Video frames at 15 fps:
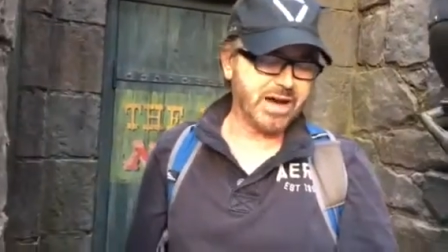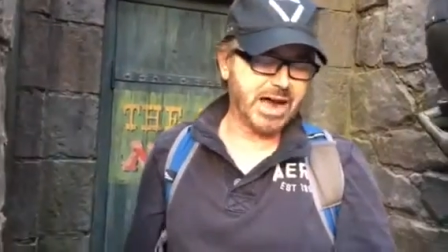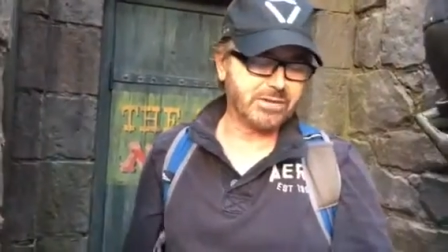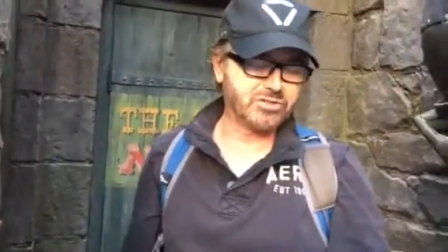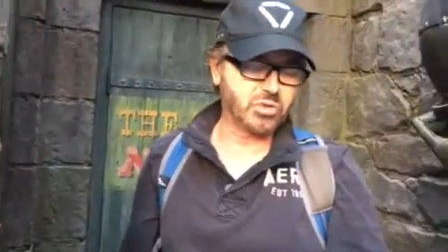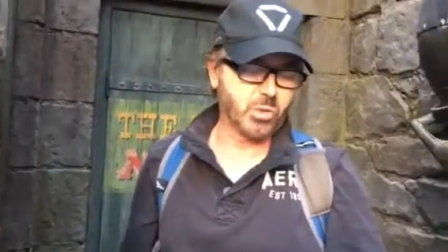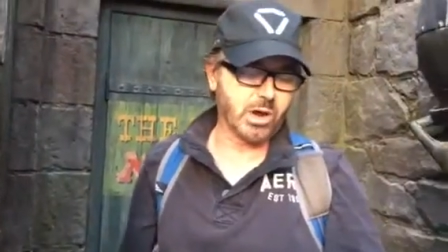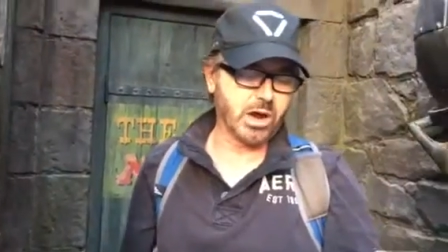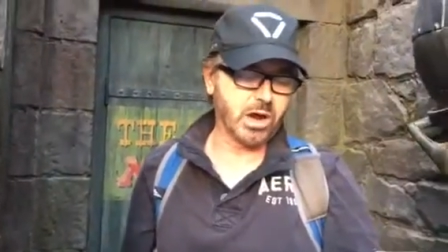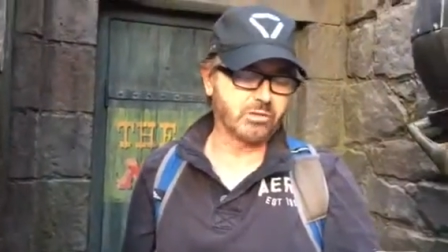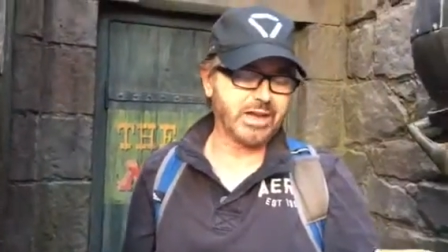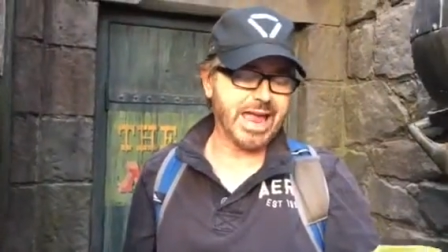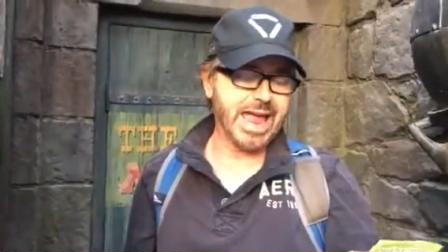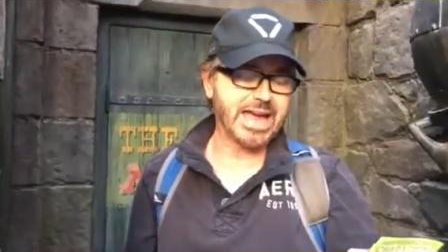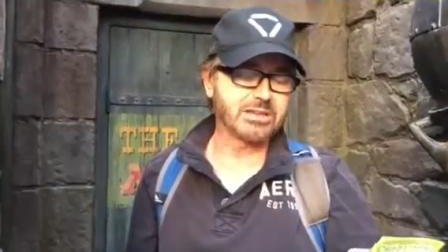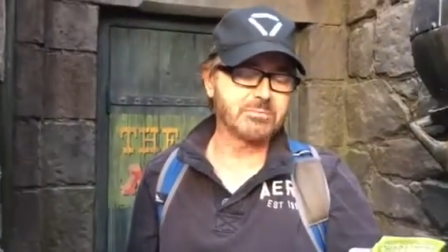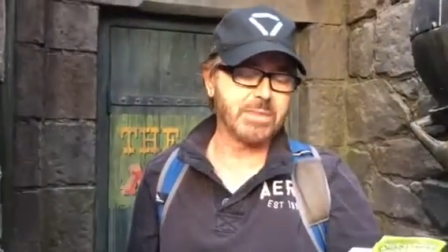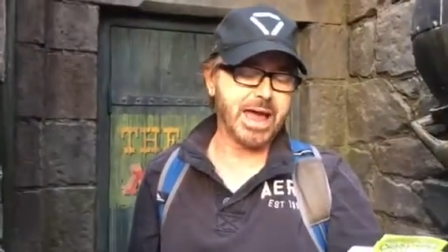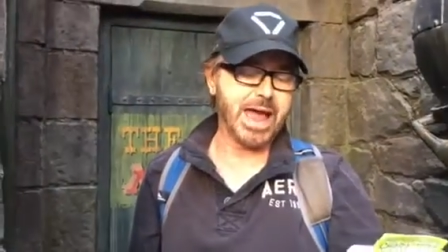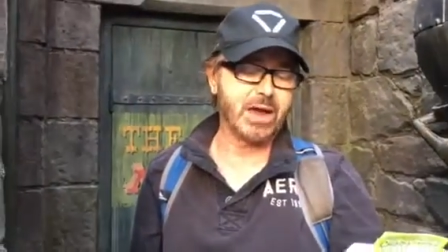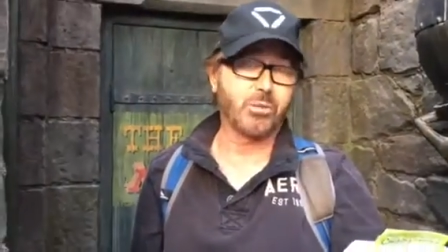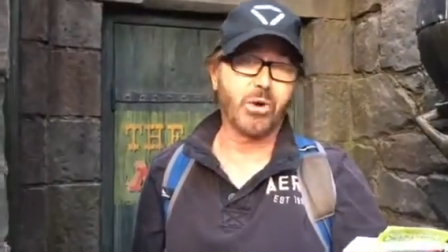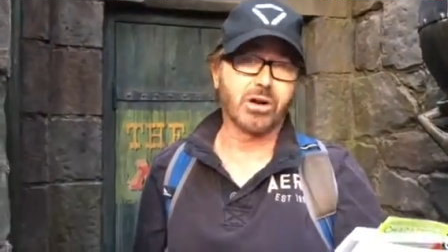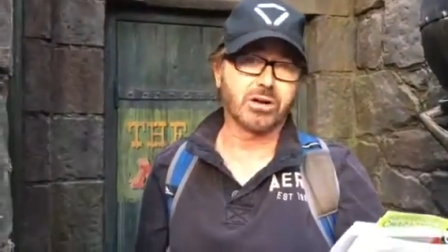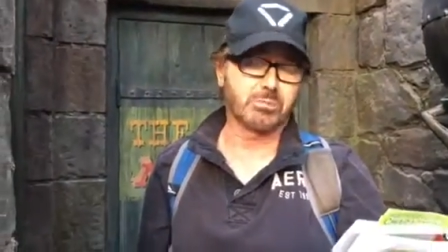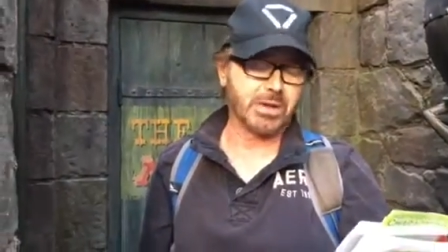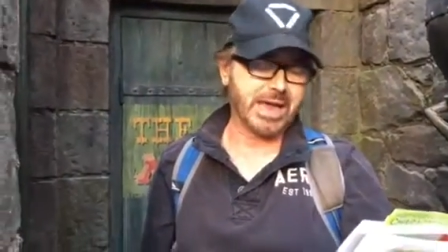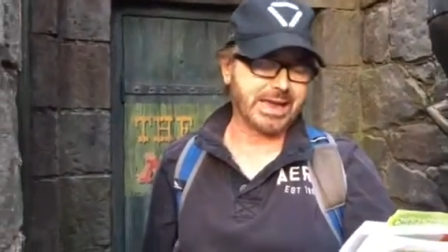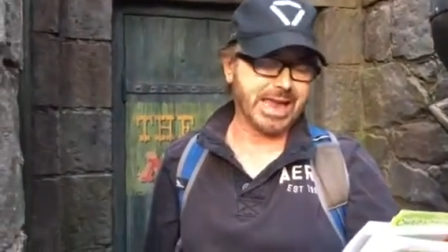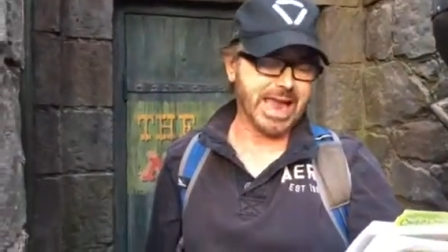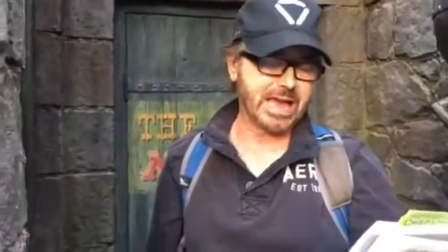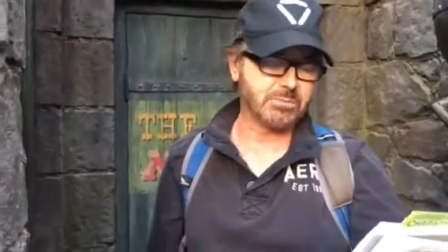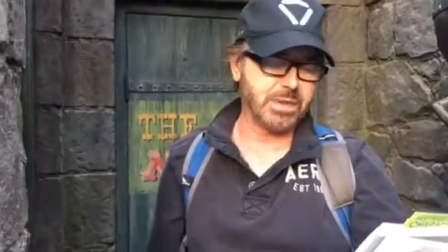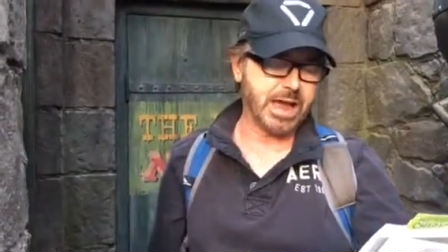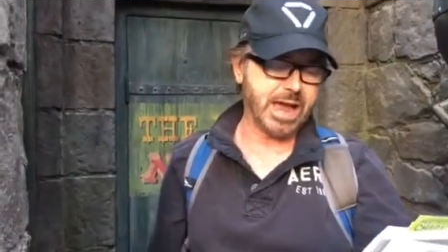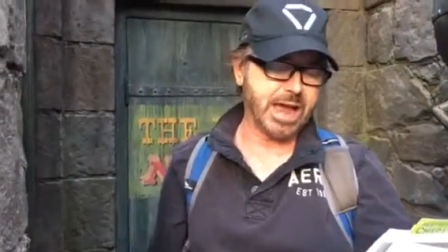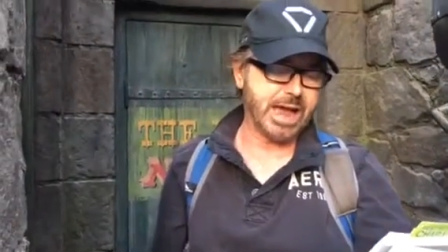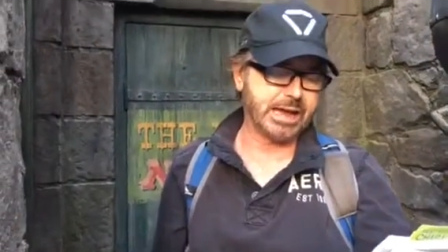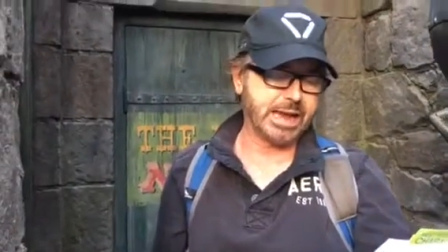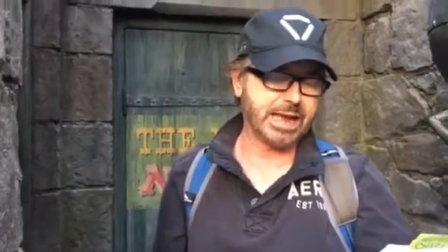512, and Matt, welcome back, and Matt.